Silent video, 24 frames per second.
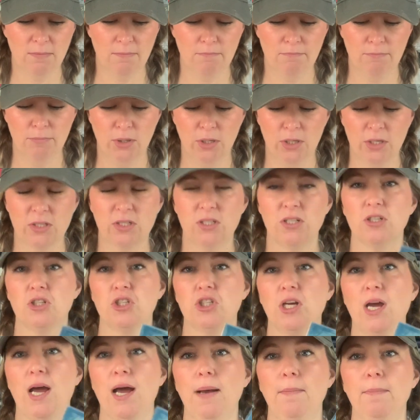Books
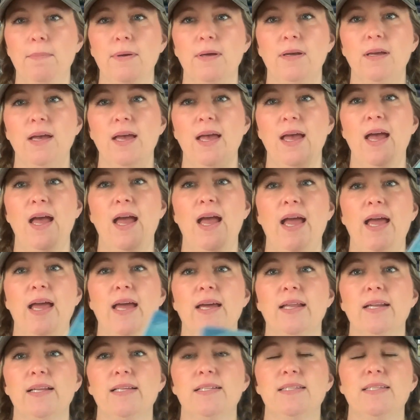Shop,
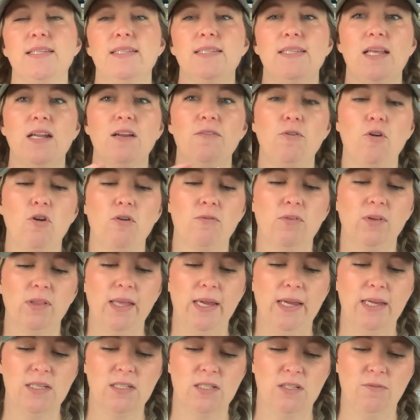and it's a set of
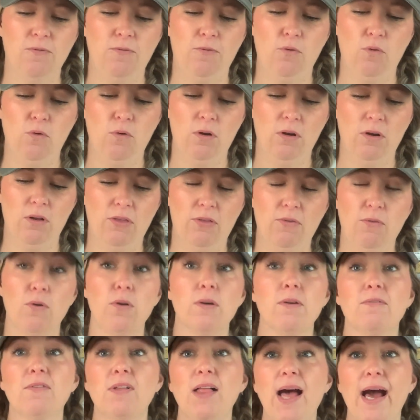overlays for Throne
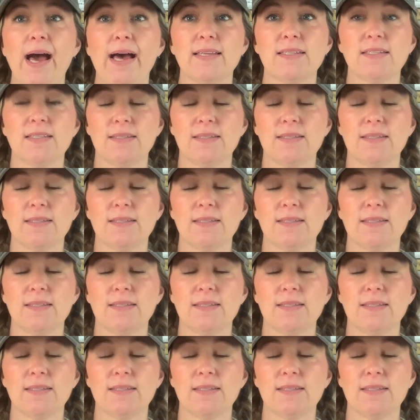of Glass.